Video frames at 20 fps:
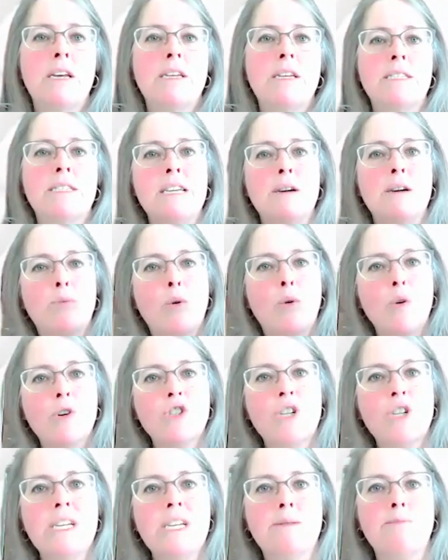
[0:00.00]
See,
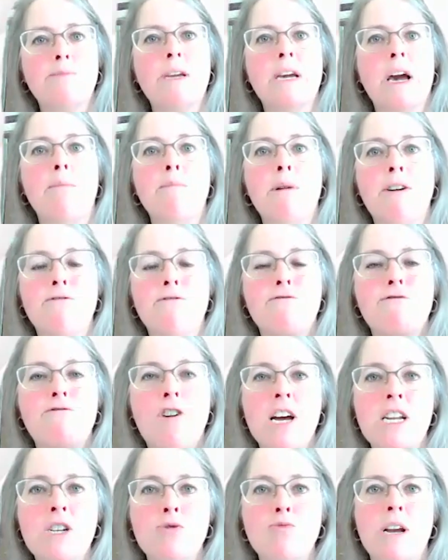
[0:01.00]
abortion has become a
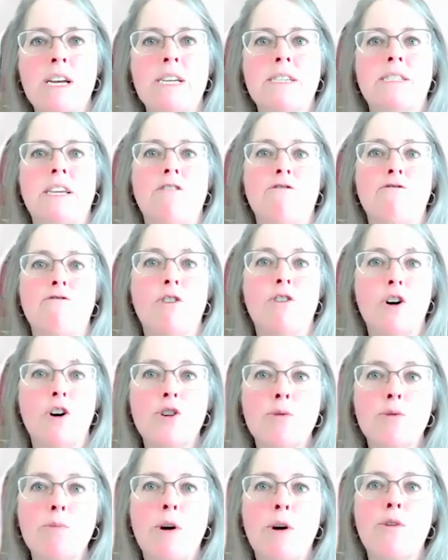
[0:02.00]
fundraising,
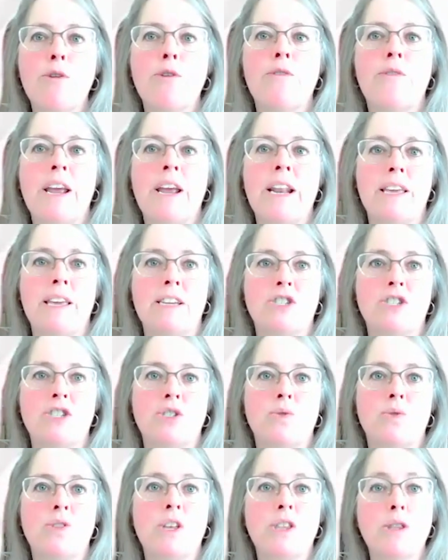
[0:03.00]
voter motivating
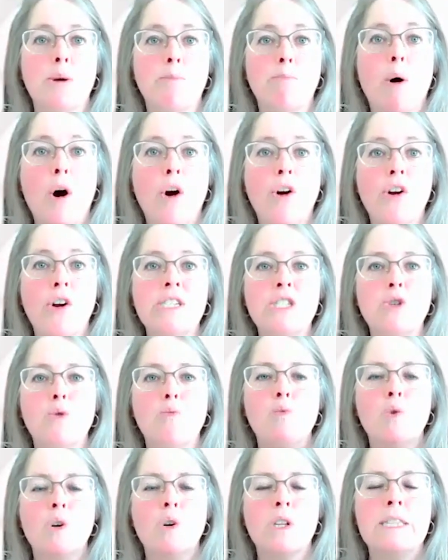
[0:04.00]
issue that the parties
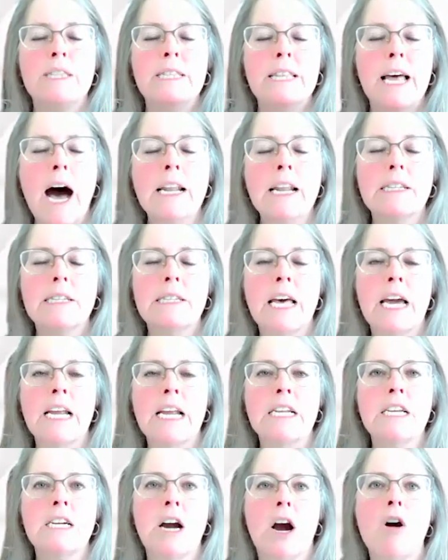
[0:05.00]
will not
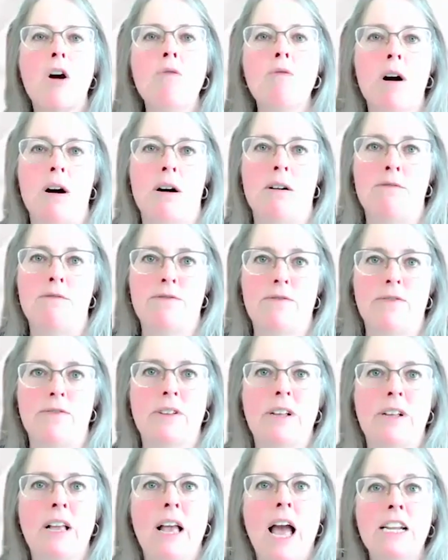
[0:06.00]
let go of
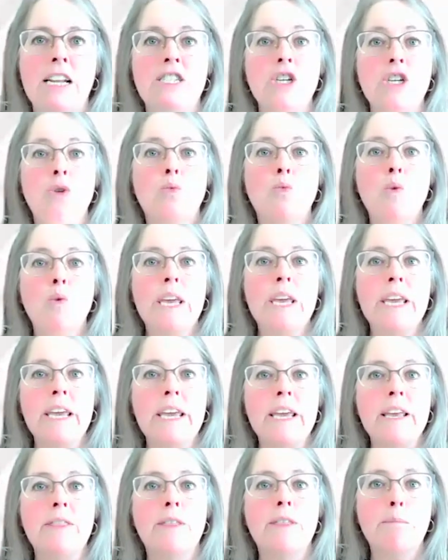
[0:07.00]
until
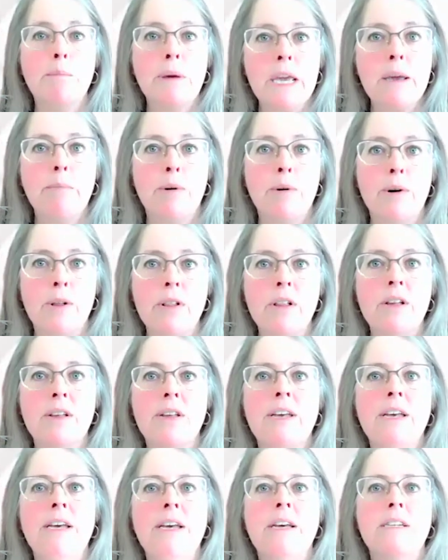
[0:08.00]
we, the people,
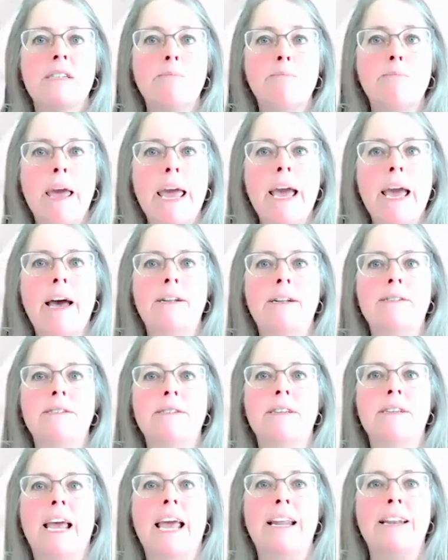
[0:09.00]

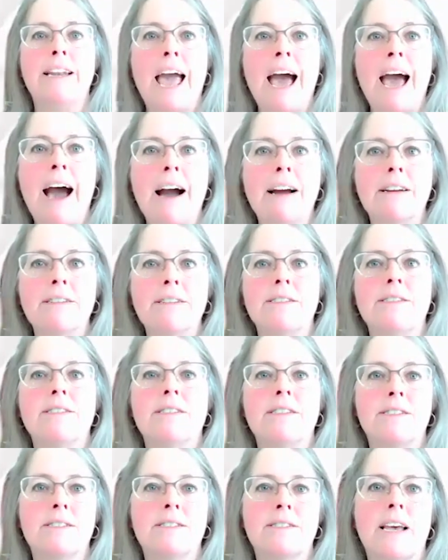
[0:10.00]
demand and act
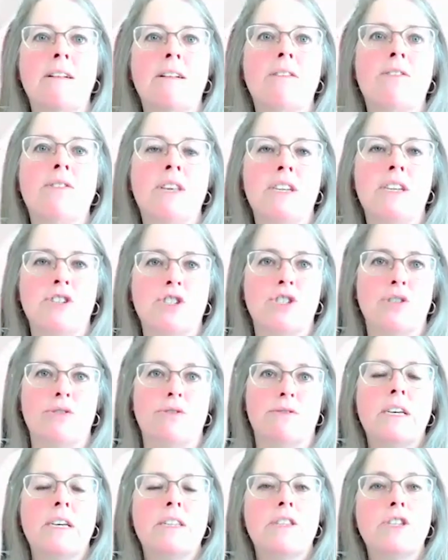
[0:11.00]
to settle the issue.
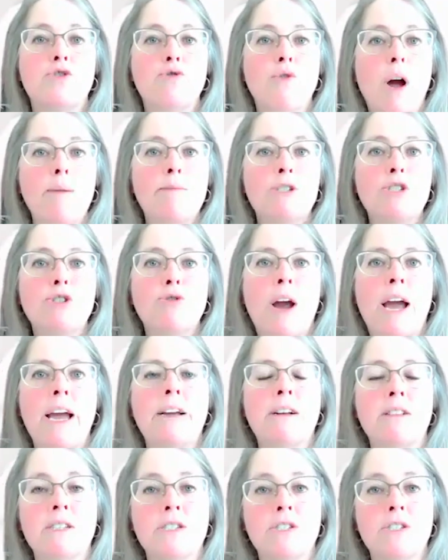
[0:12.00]
The drama
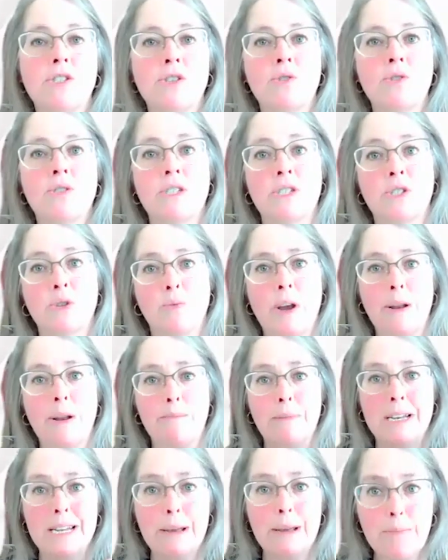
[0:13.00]
triangle is used as a way to
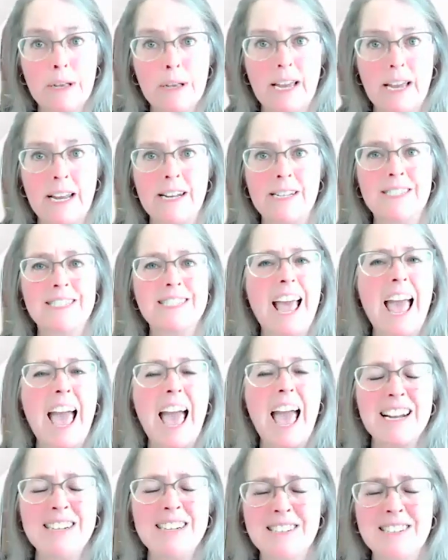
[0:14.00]
manipulate us
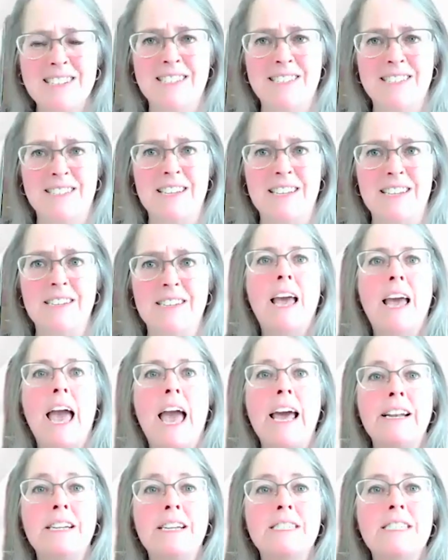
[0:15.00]
endlessly.
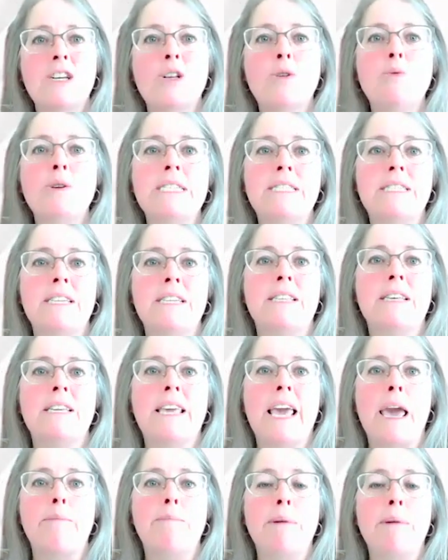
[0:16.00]
And until we see the
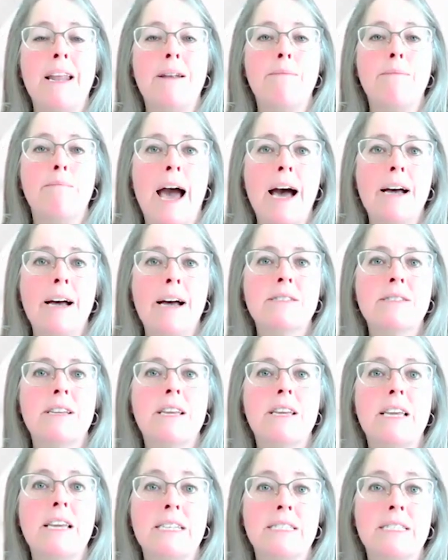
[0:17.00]
game en masse,
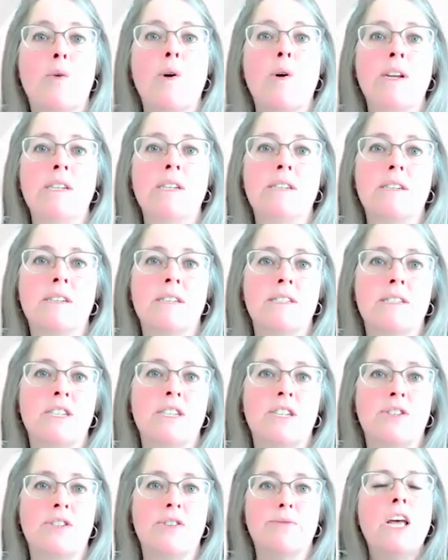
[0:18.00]
it's going to
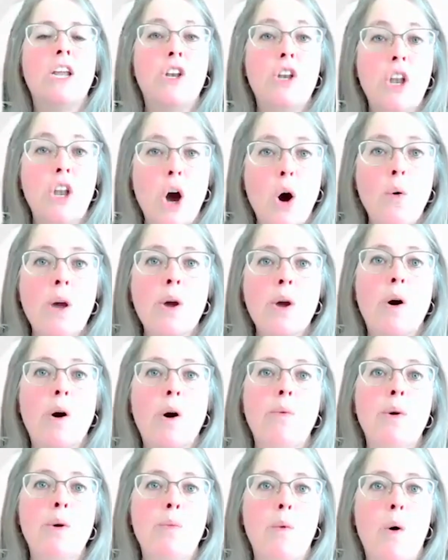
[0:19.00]
continue. Knowing
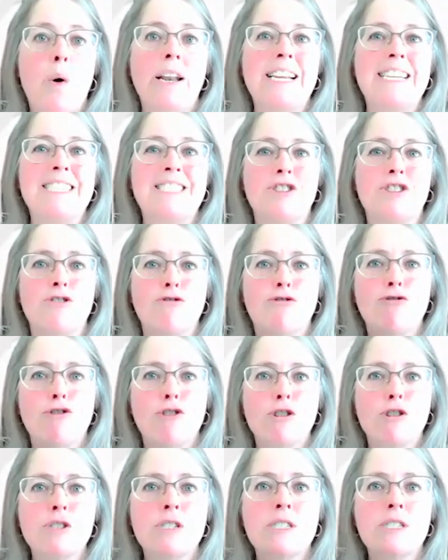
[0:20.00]
what we want is the
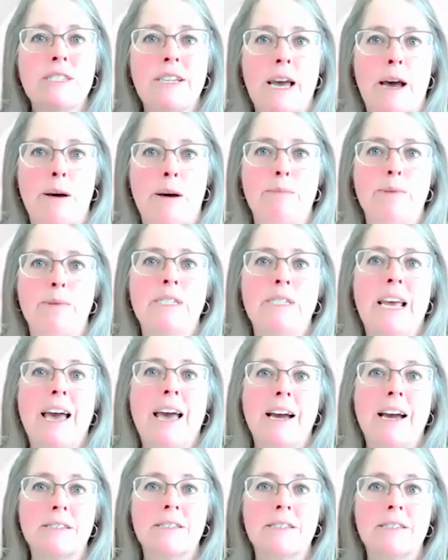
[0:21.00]
first step to
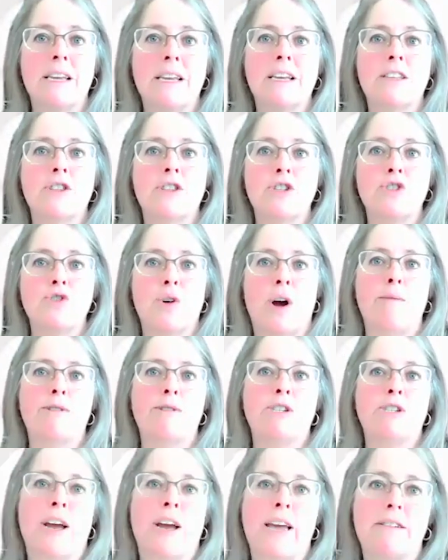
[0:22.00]
exiting the drama
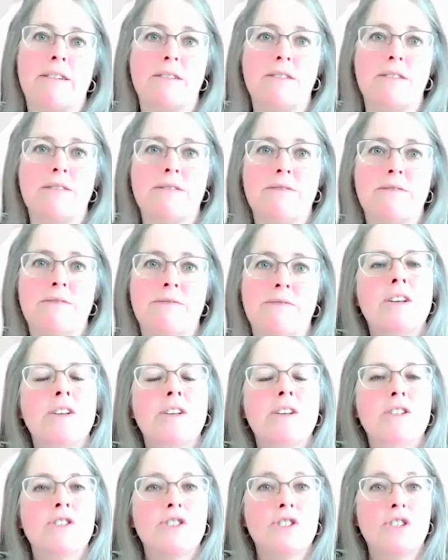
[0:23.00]
triangle.
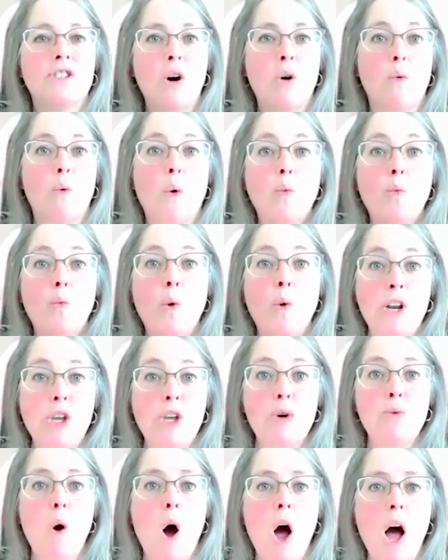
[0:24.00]
So, what do
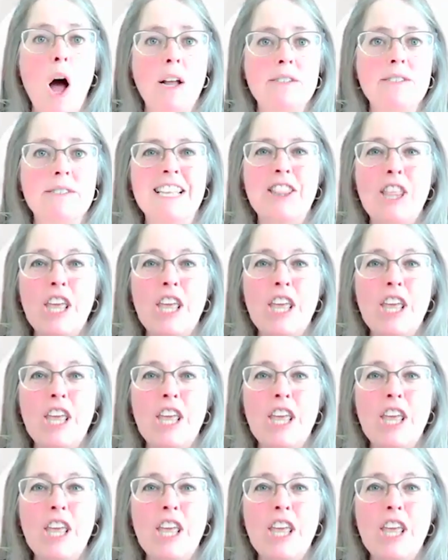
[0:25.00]
you want?